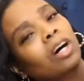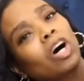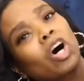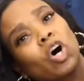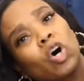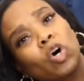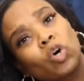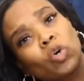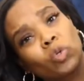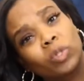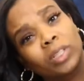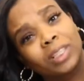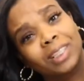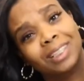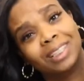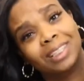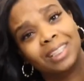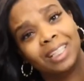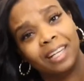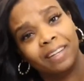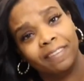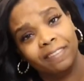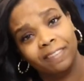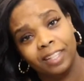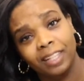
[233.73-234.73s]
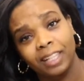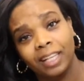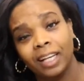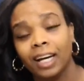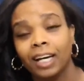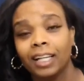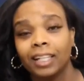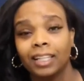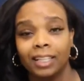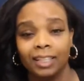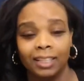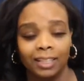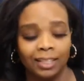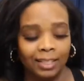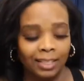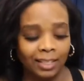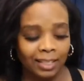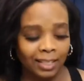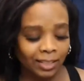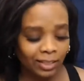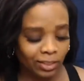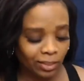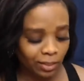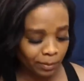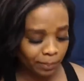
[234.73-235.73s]
Oh, this is heavy. I think
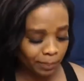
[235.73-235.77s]
these are the